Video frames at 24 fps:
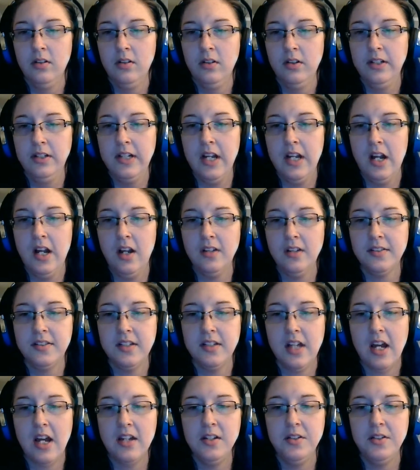Yeah, see,
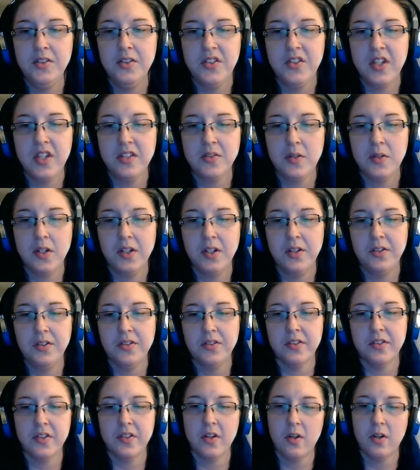that's what I use as
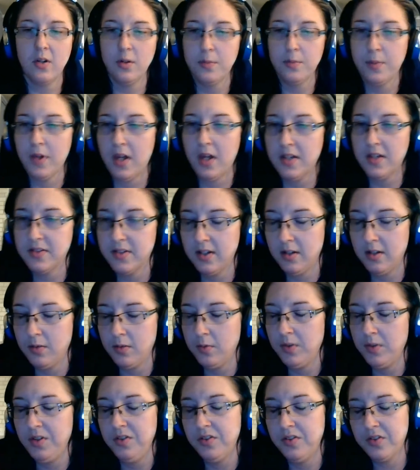the hard plastic. We
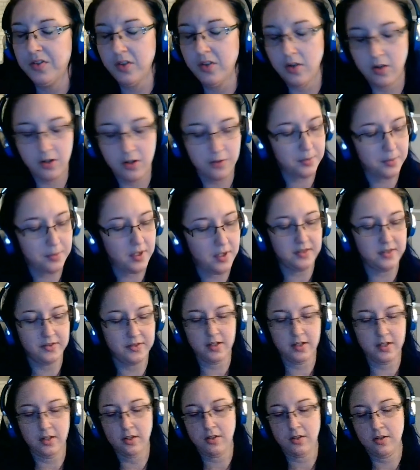use the hard plastic,